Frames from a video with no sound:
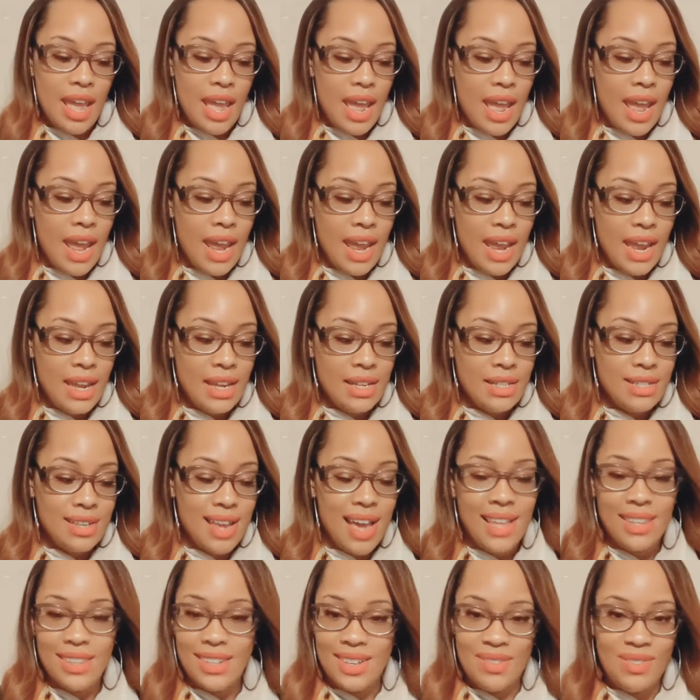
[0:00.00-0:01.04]
And
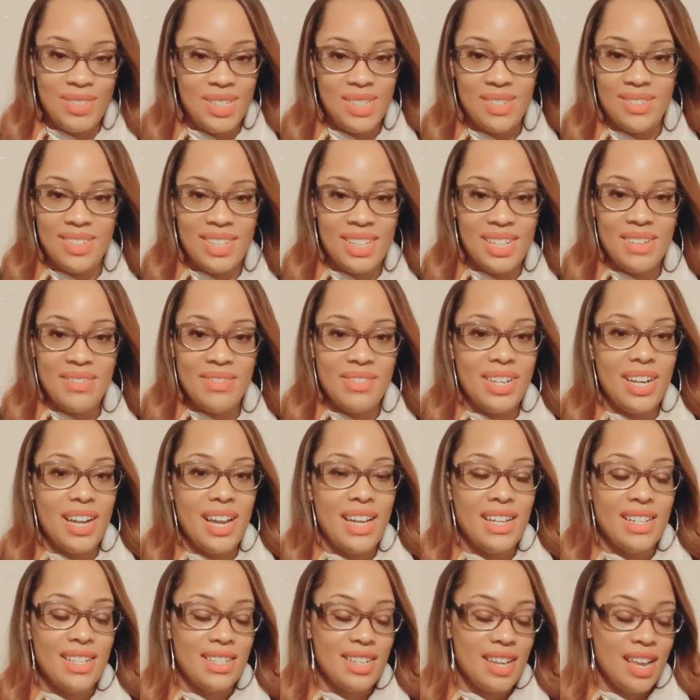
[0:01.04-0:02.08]
I love me some Nicki
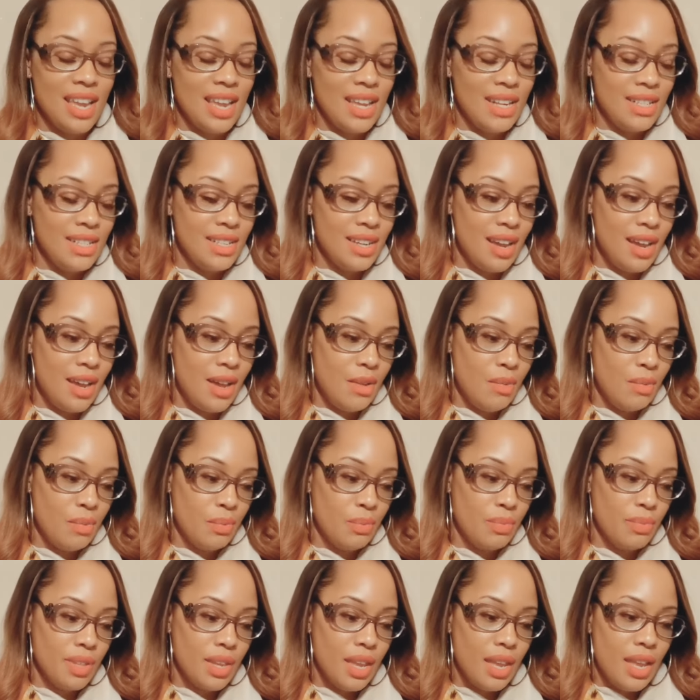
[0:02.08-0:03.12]
Minaj. And
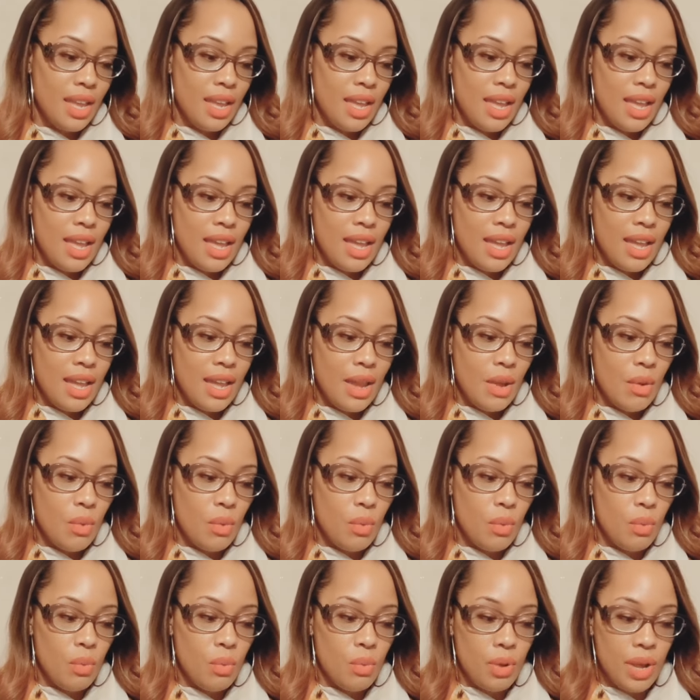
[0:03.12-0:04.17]

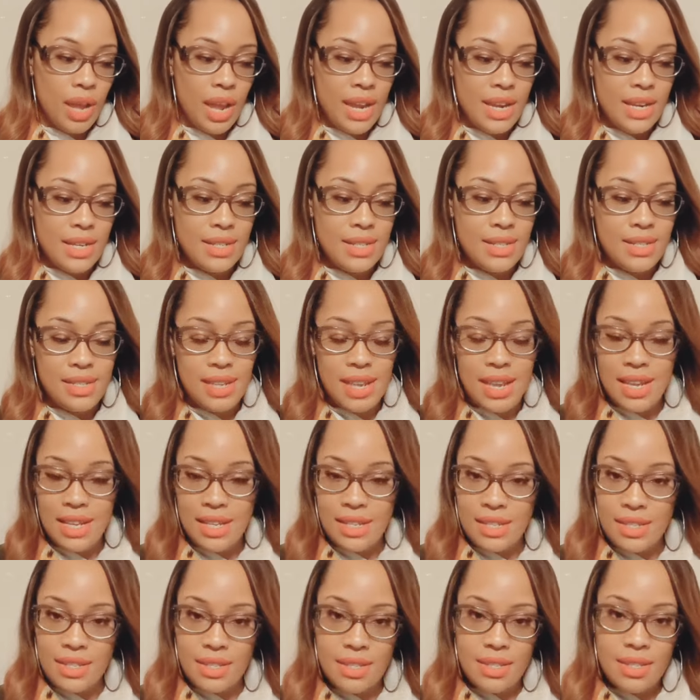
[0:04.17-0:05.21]
in a
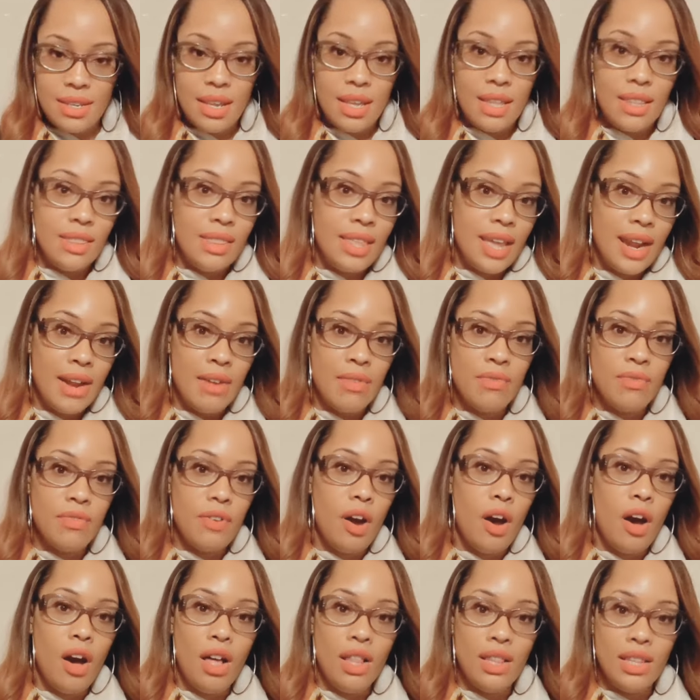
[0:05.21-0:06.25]
sense, they're
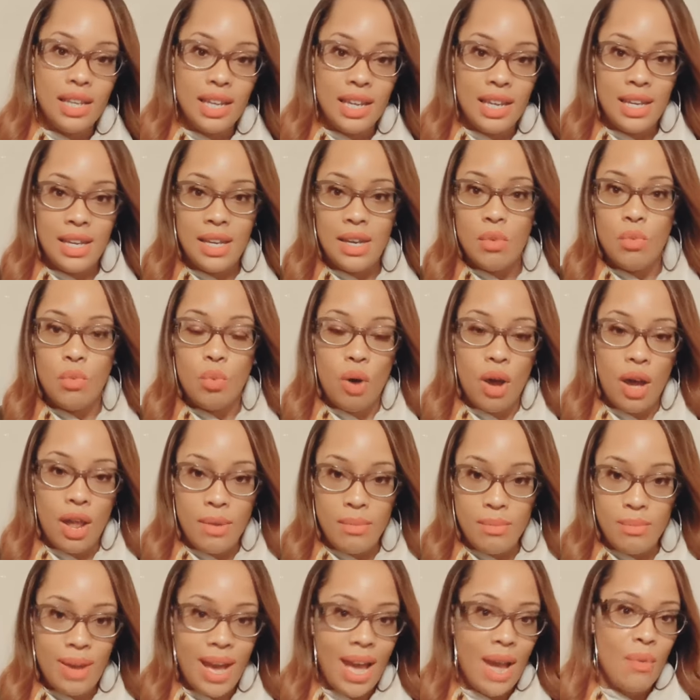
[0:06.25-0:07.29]
falling
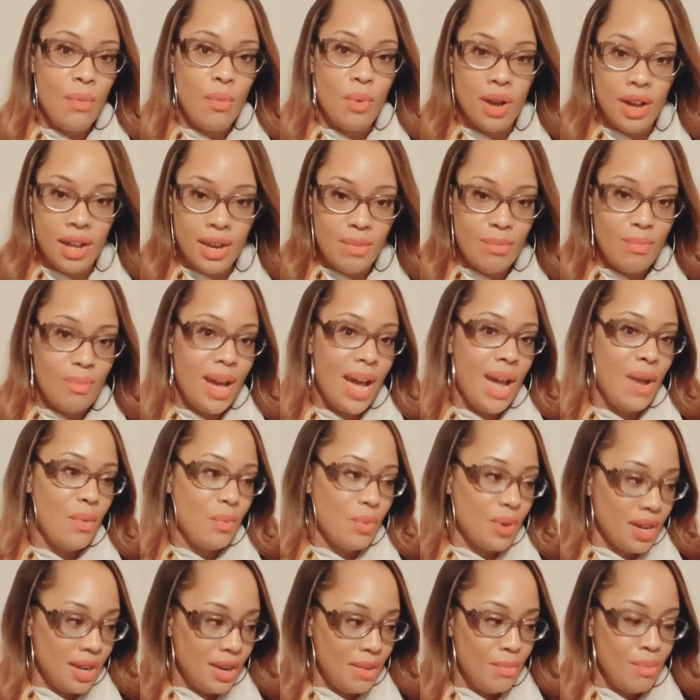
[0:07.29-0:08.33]
one by one by
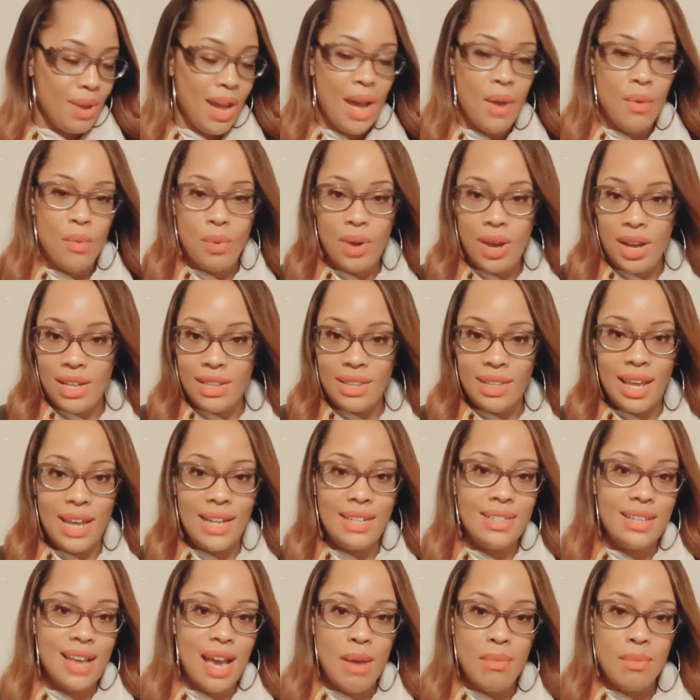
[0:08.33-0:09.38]
one by one
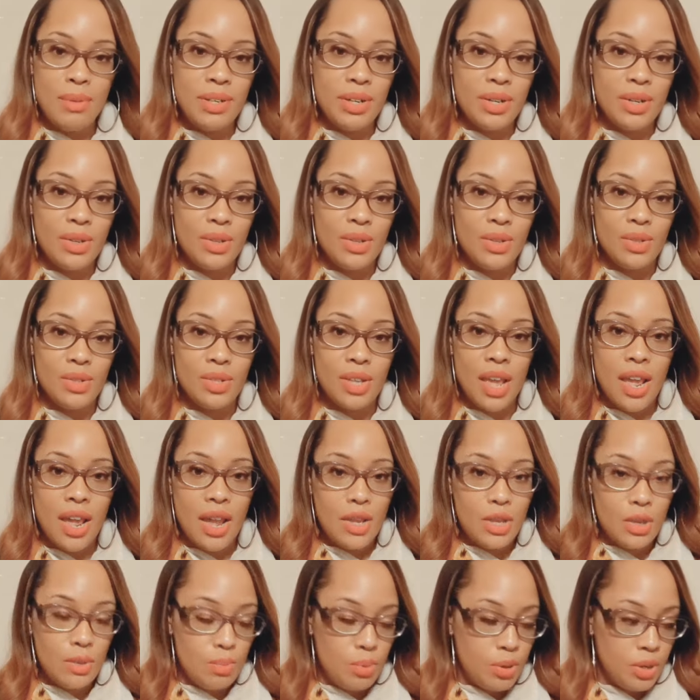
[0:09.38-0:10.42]
like dominoes.
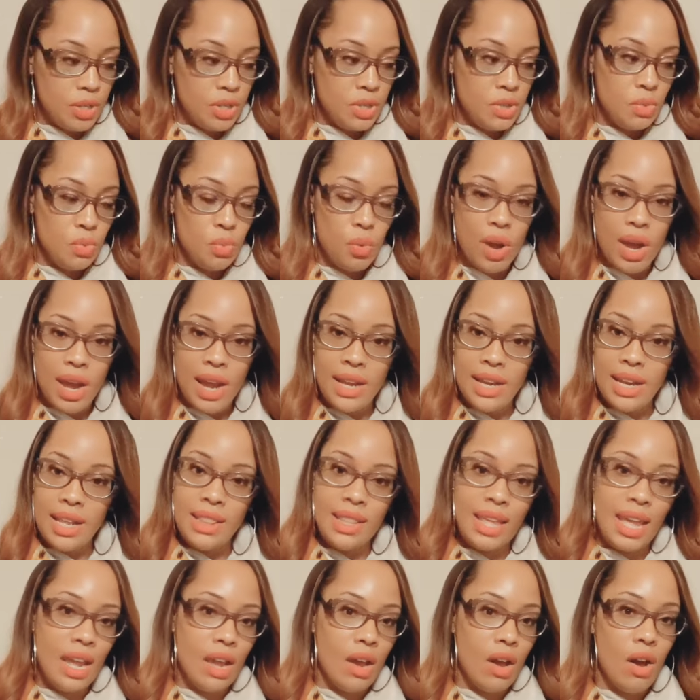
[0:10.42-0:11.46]
You push one and
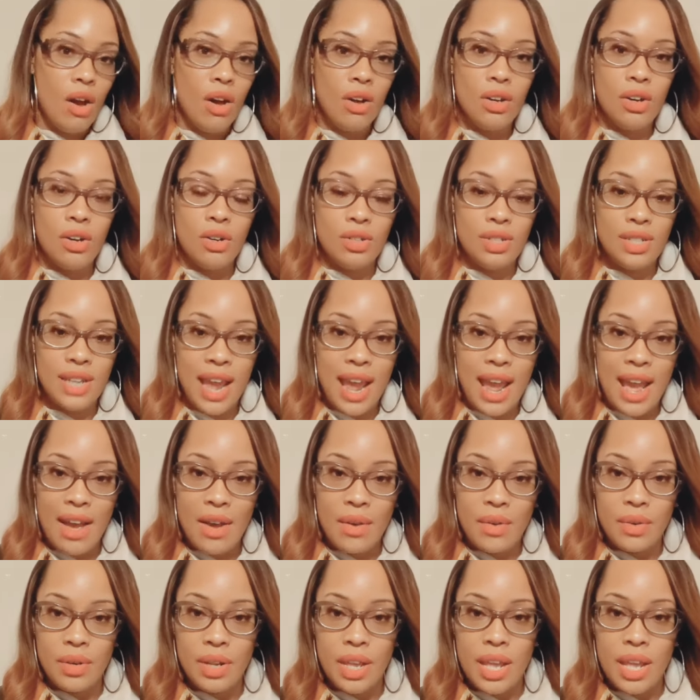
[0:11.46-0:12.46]
they all go down.